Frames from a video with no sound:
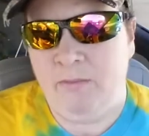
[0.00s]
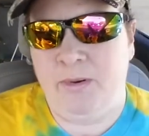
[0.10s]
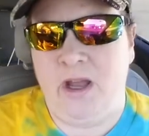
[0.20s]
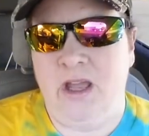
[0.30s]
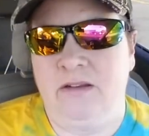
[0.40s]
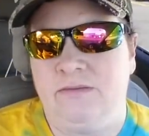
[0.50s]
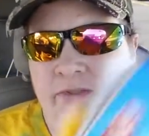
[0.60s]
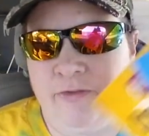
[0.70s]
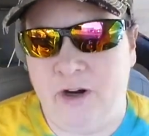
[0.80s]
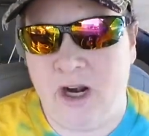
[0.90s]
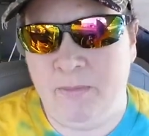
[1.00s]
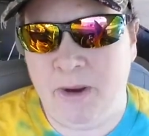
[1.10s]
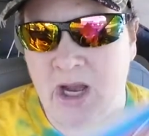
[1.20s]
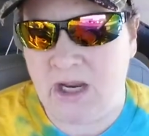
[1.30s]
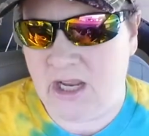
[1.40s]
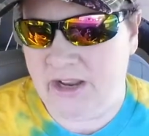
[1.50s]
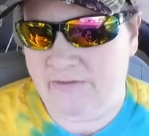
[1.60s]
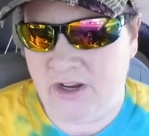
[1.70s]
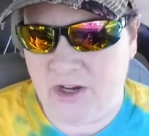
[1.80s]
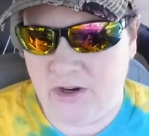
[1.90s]
But for a buck, I
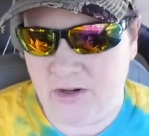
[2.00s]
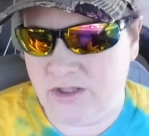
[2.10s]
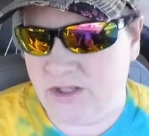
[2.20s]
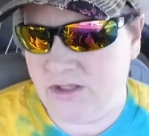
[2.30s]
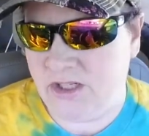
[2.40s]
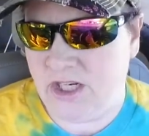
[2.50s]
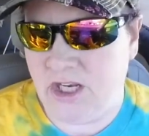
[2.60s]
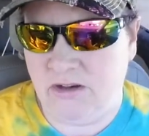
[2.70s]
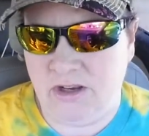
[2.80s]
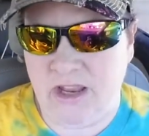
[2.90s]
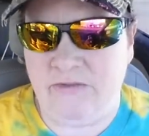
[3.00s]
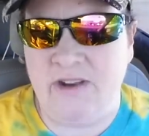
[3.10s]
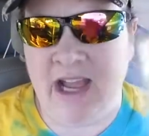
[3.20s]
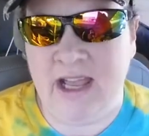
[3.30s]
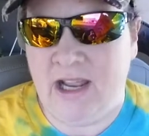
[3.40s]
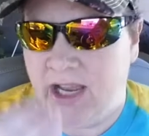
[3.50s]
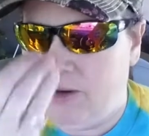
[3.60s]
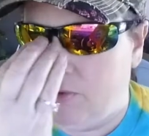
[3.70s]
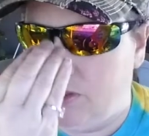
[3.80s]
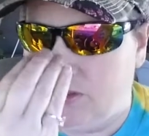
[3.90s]
figured, you know, if not,
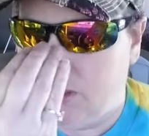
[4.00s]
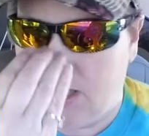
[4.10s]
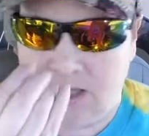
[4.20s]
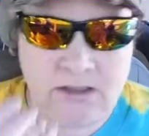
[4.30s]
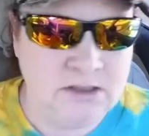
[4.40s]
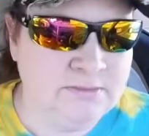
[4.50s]
I will, uh,